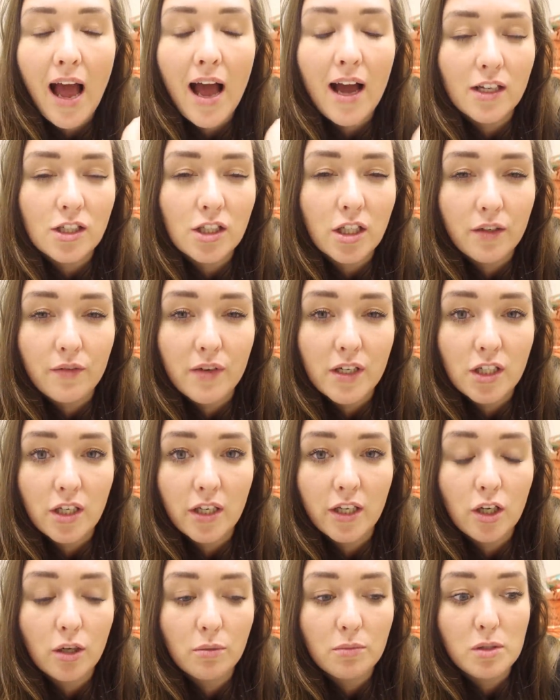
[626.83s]
actually
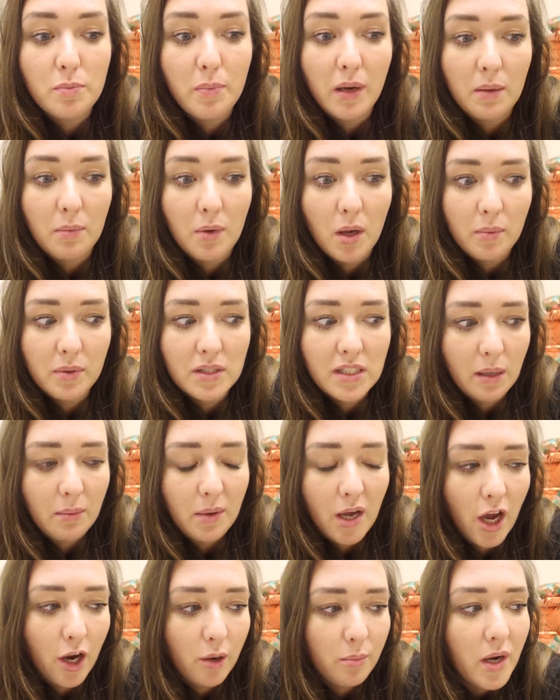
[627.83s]
originally come to pick me up and take
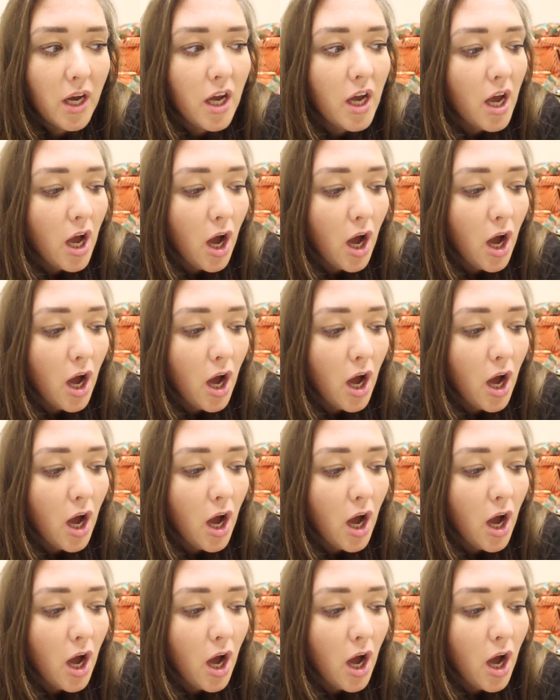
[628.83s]
me home,